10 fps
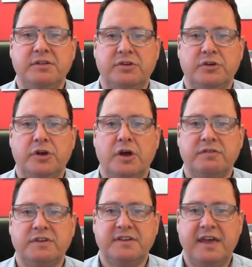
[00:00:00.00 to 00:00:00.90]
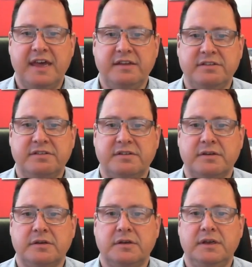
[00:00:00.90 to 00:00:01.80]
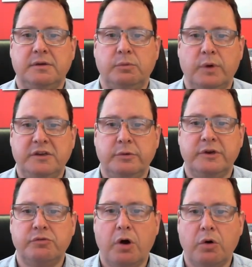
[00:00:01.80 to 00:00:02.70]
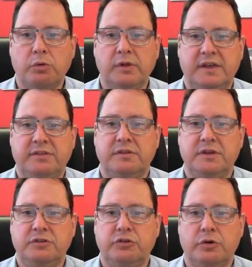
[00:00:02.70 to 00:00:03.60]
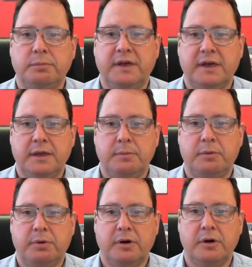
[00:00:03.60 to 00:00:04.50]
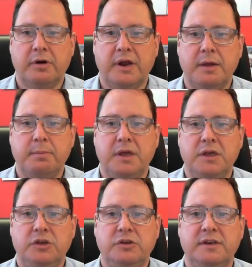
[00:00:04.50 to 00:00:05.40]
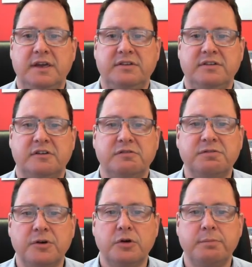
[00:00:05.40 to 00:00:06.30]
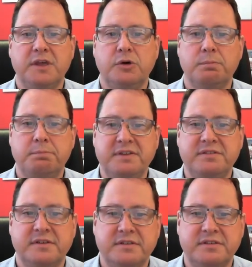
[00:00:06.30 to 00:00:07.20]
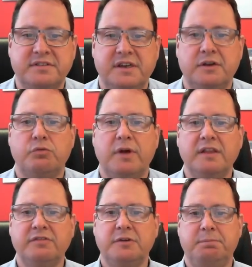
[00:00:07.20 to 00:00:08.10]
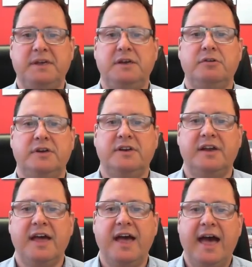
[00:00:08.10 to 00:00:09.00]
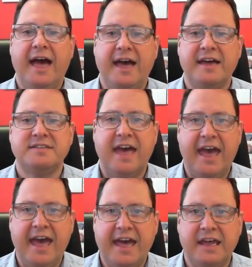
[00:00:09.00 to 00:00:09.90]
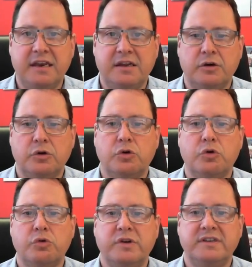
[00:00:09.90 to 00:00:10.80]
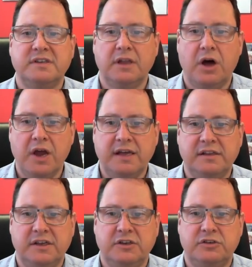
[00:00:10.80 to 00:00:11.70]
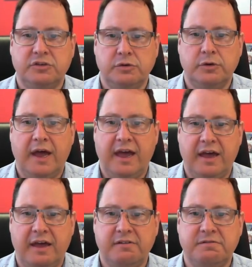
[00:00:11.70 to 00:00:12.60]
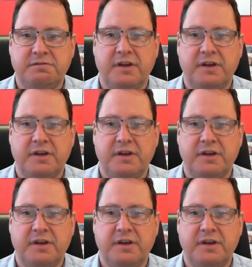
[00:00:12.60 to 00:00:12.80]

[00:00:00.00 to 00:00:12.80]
the turnover test, when you enrol in the JobKeeper program, you need to confirm that your business in a relevant period has had or is likely to have